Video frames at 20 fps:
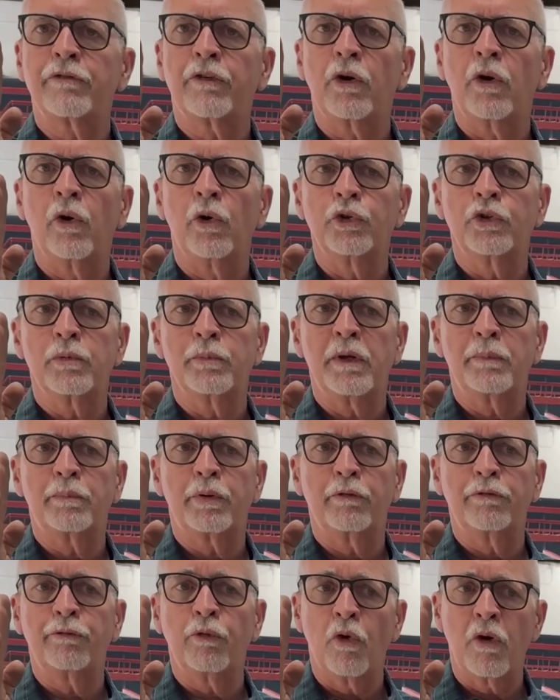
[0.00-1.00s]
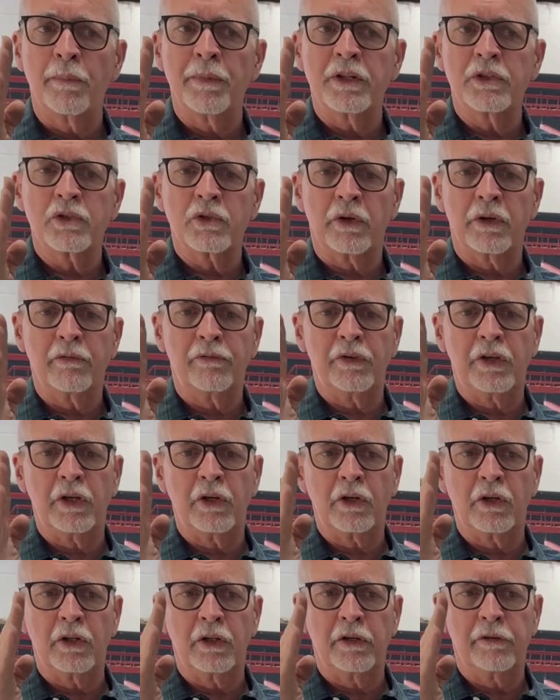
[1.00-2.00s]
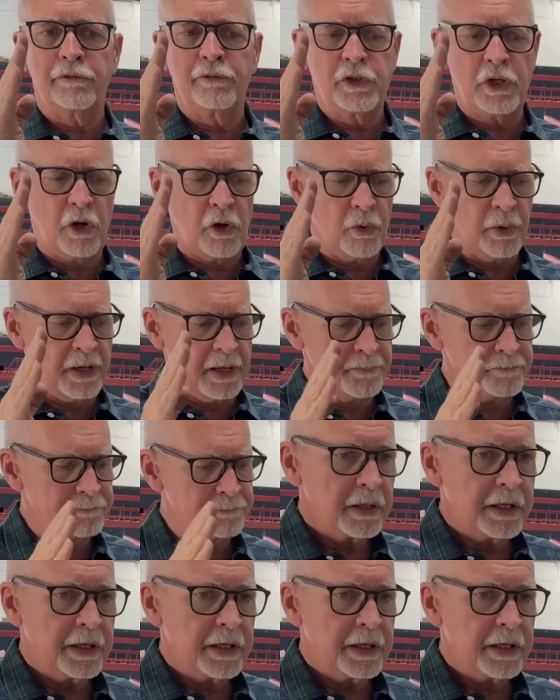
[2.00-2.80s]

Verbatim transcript: for ultimate performance on a vehicle of toe-in.